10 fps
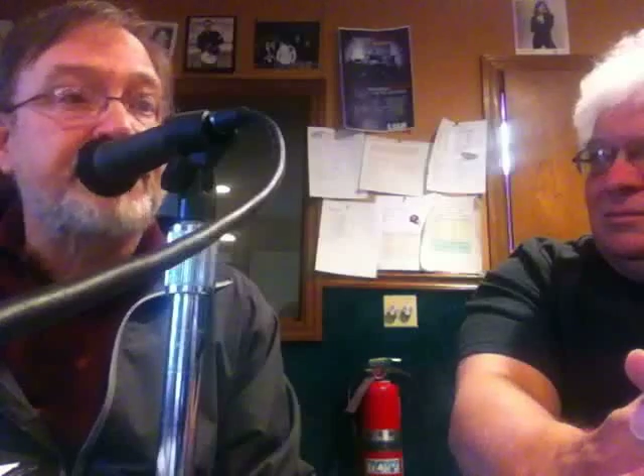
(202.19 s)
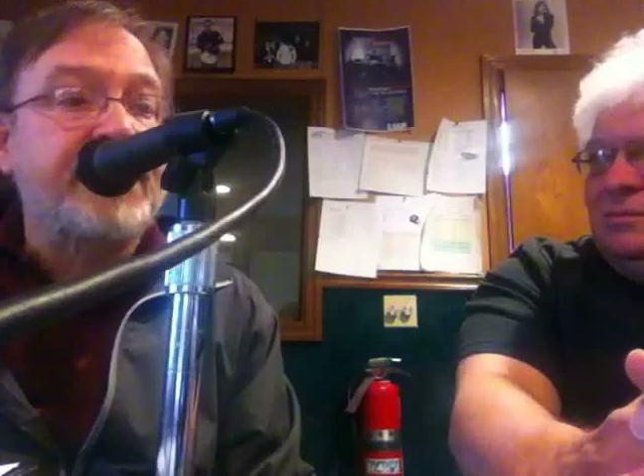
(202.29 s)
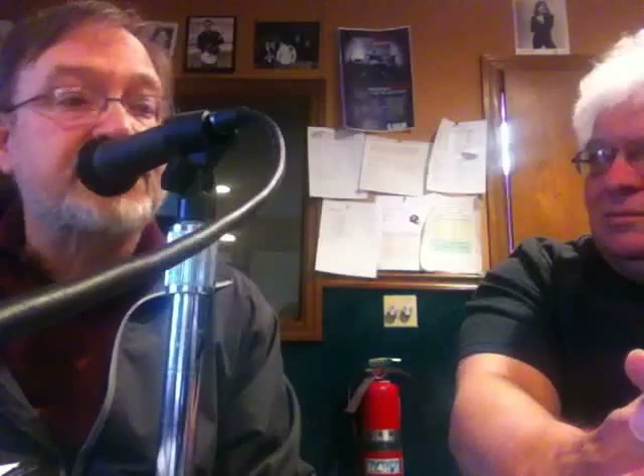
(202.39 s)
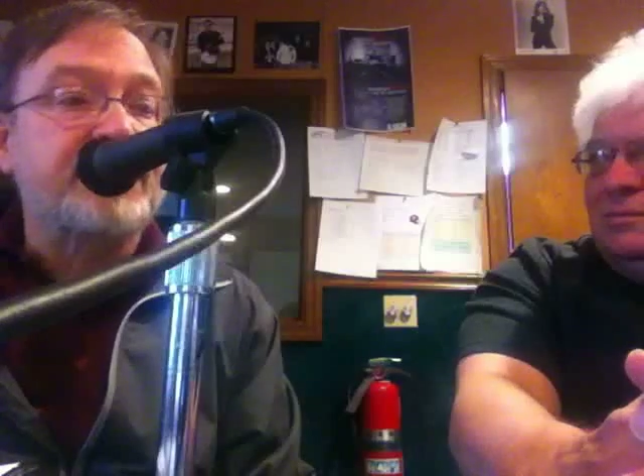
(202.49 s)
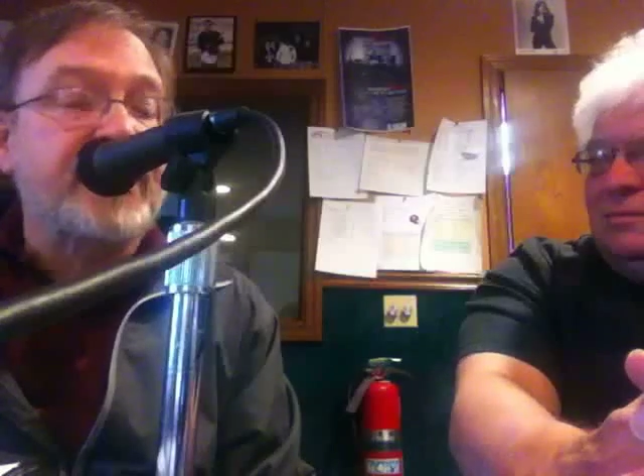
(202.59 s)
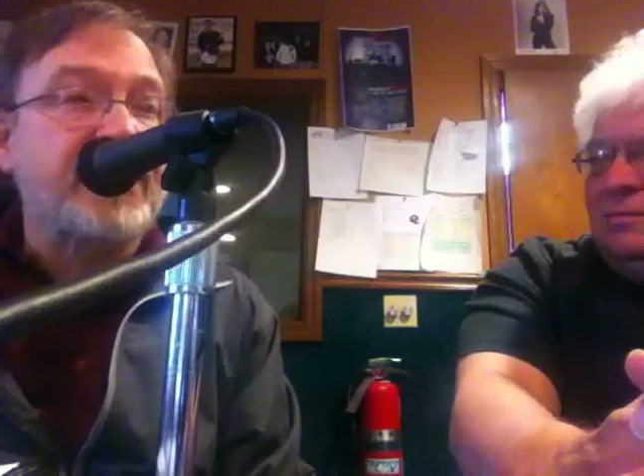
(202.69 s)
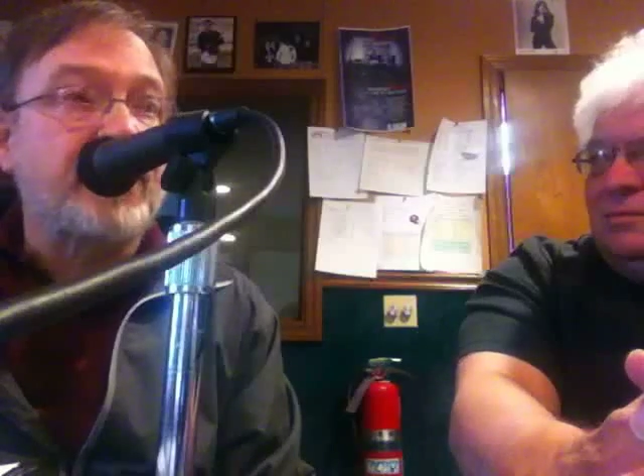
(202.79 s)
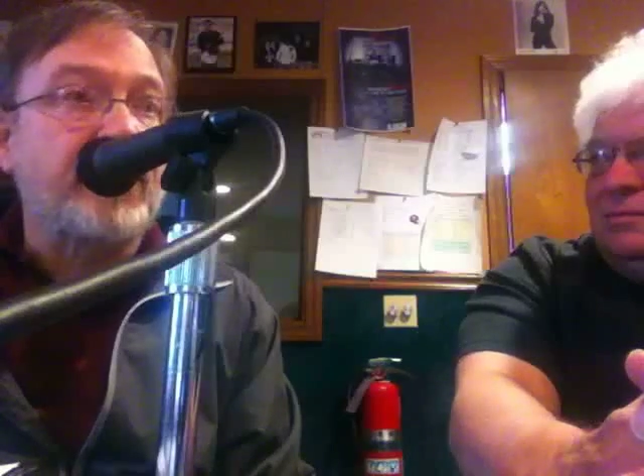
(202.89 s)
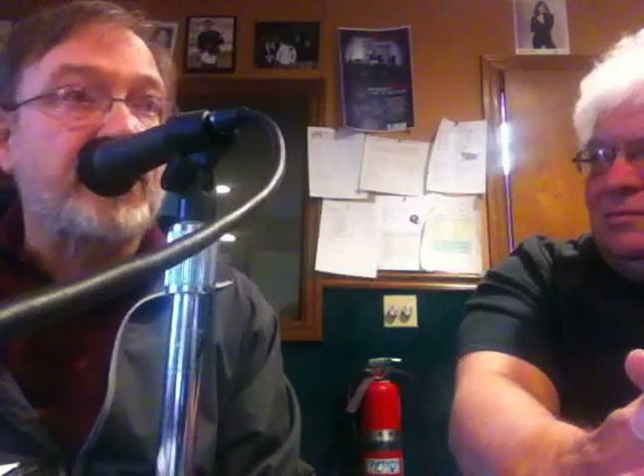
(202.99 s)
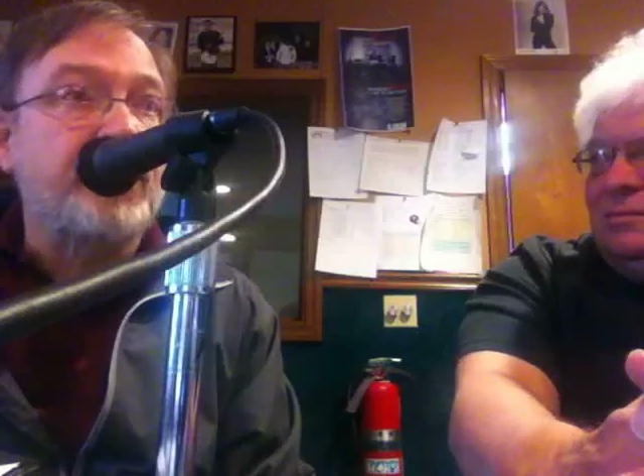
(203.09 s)

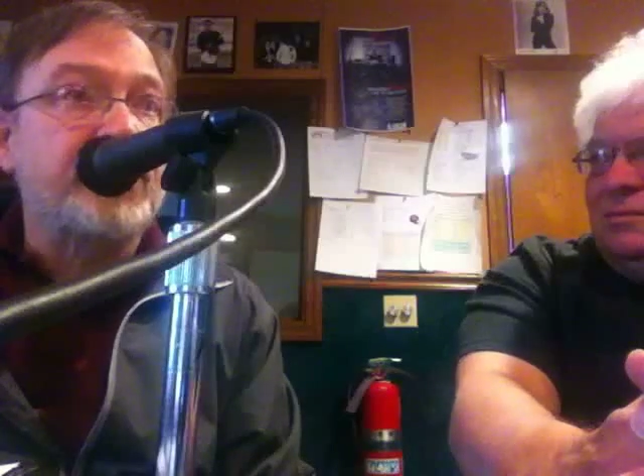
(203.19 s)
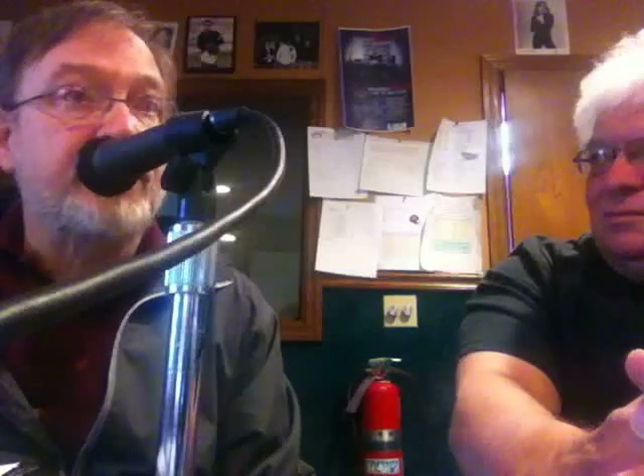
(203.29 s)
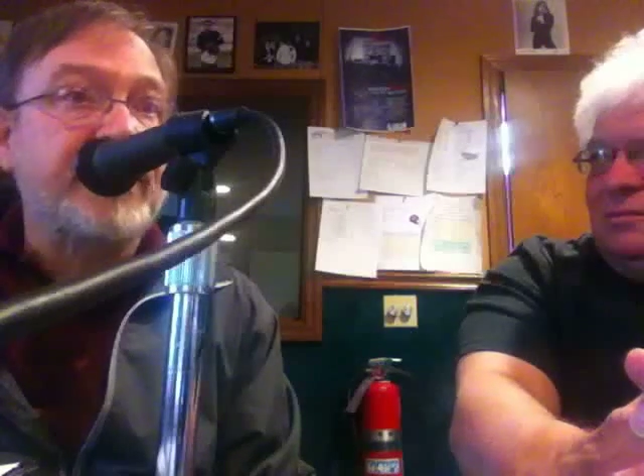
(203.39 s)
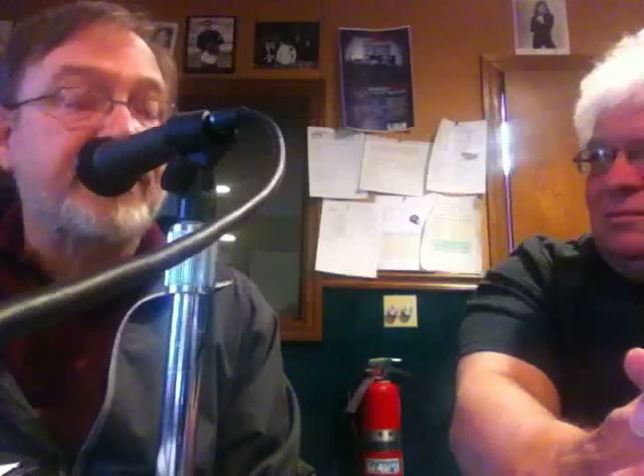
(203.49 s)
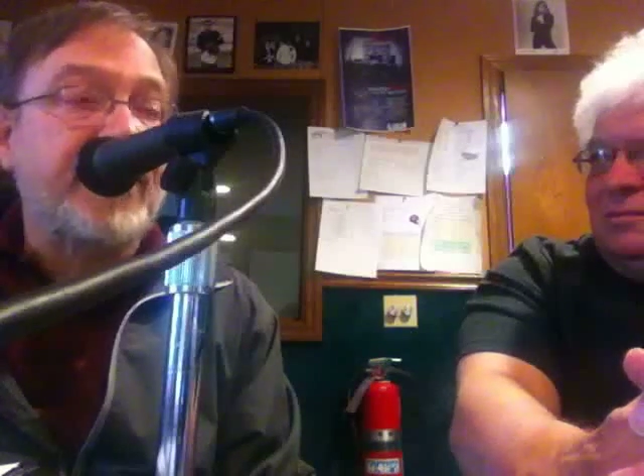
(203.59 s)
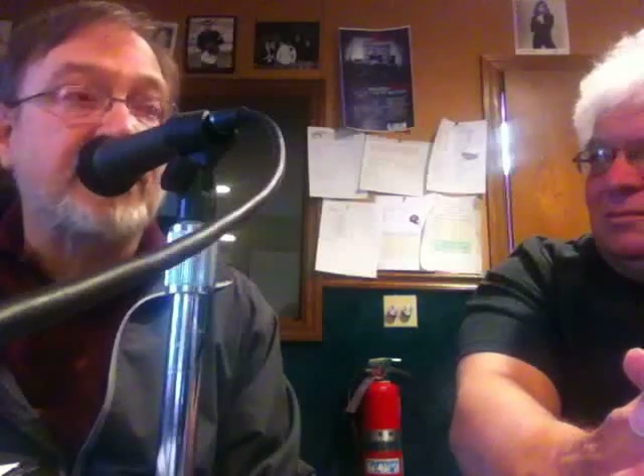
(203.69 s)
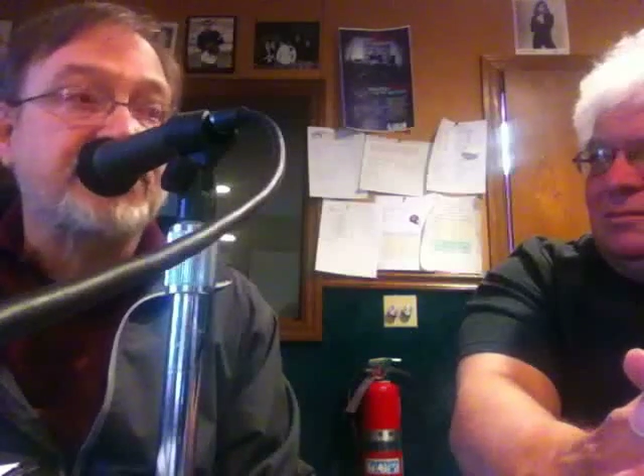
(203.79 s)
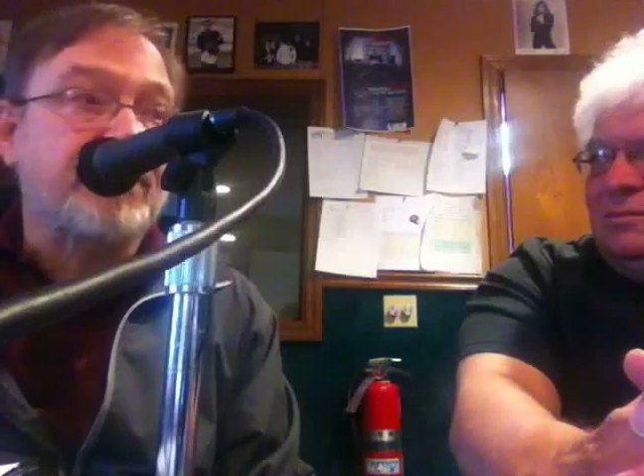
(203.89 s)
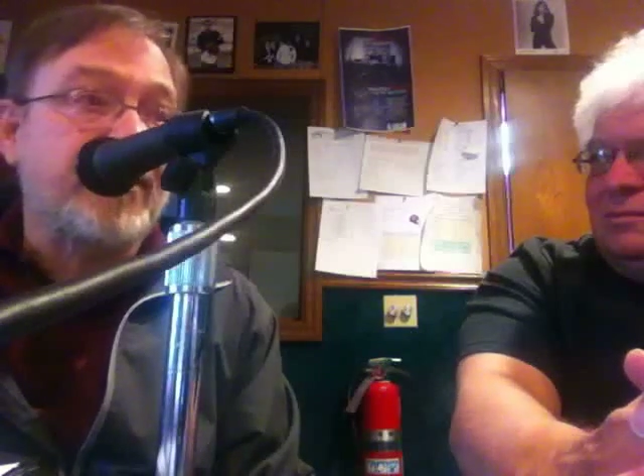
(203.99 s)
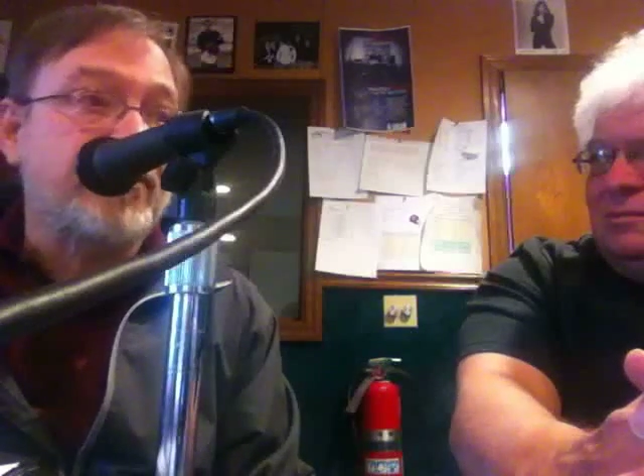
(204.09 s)
Pennsylvania oil would be
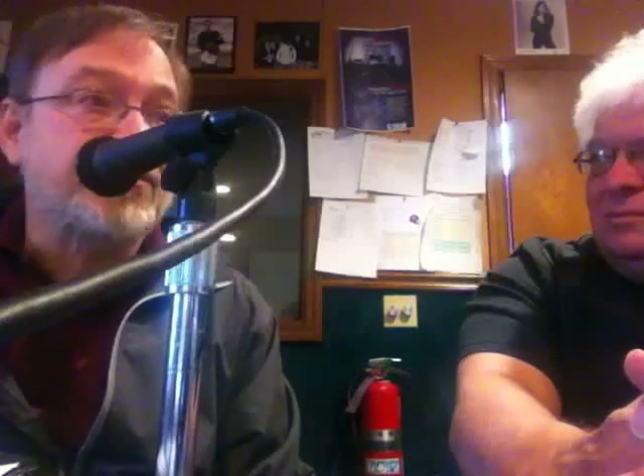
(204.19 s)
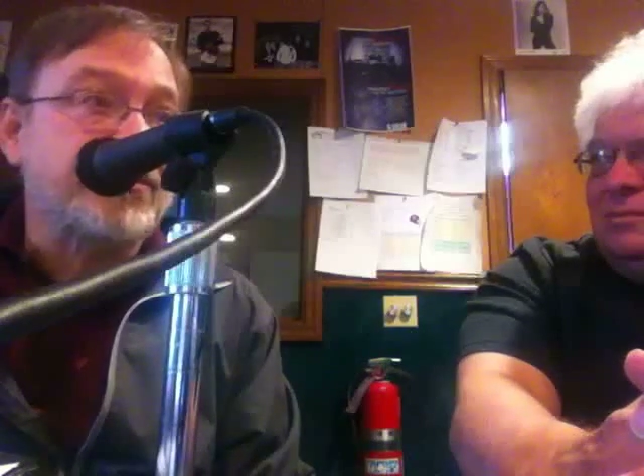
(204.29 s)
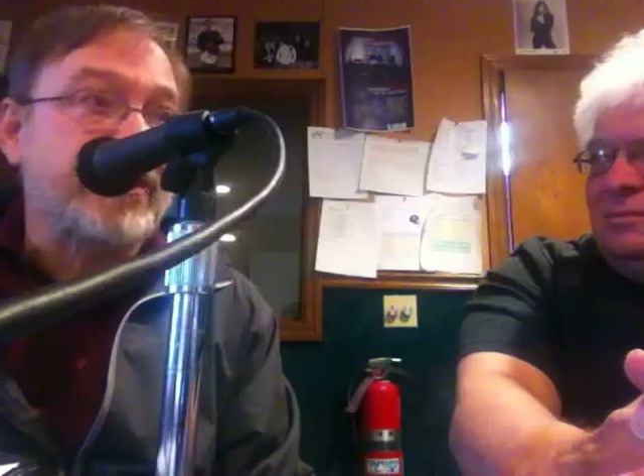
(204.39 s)
1,000 barrels